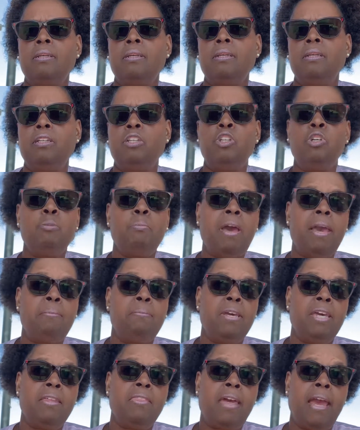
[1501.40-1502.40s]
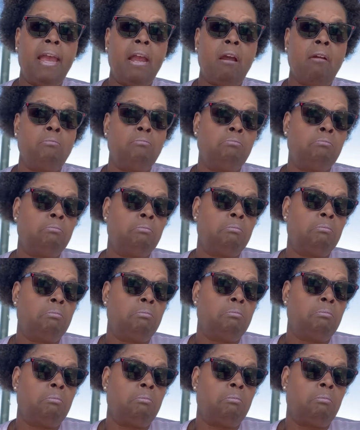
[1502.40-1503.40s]
You may be there.
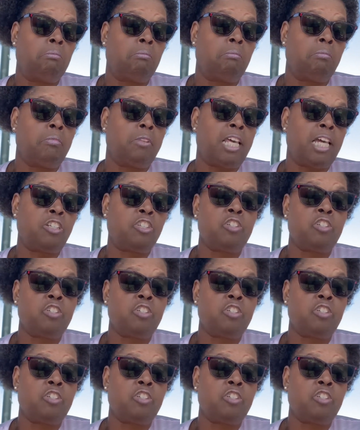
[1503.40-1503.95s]
That's